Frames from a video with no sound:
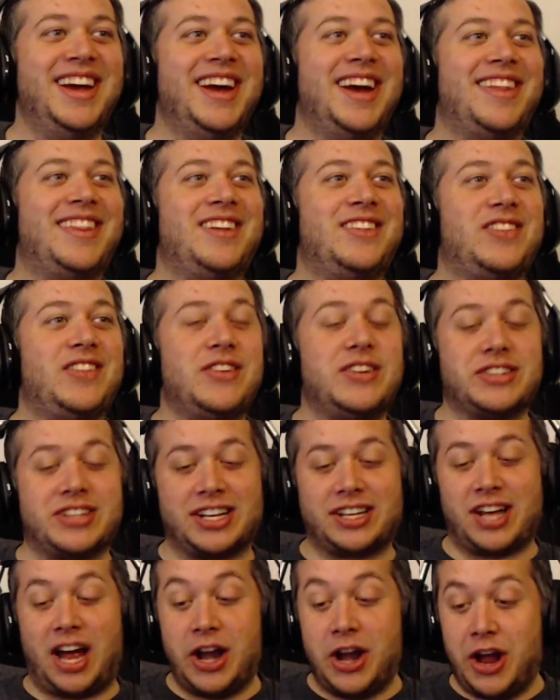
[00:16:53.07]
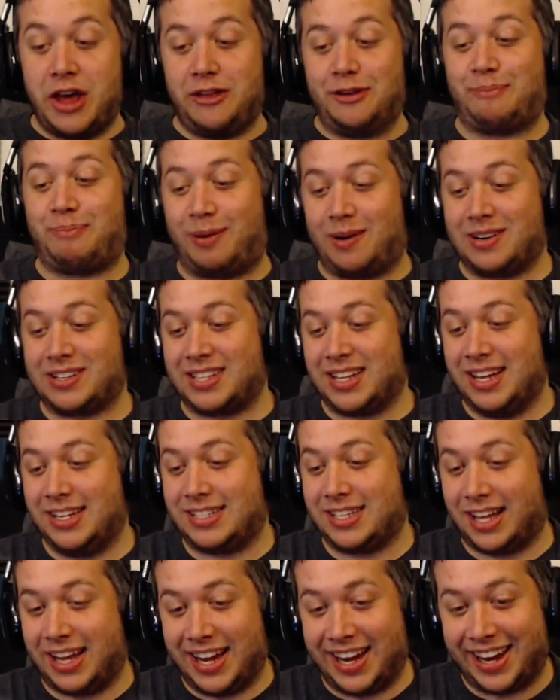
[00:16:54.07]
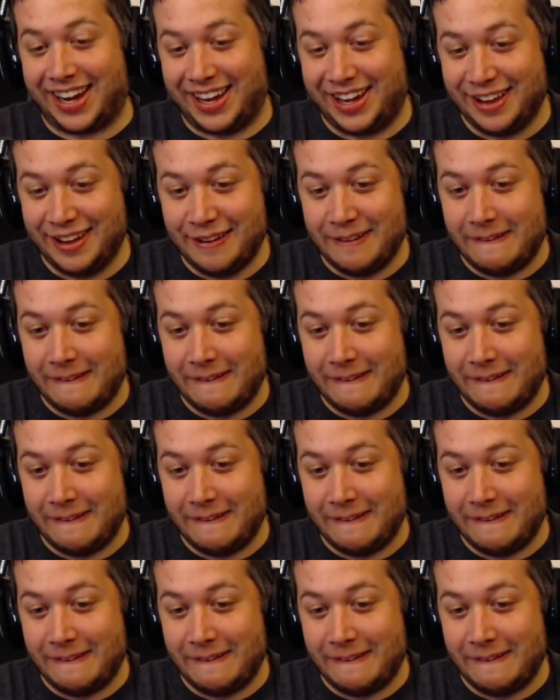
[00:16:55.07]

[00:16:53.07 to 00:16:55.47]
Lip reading: there's, like, another person that's like,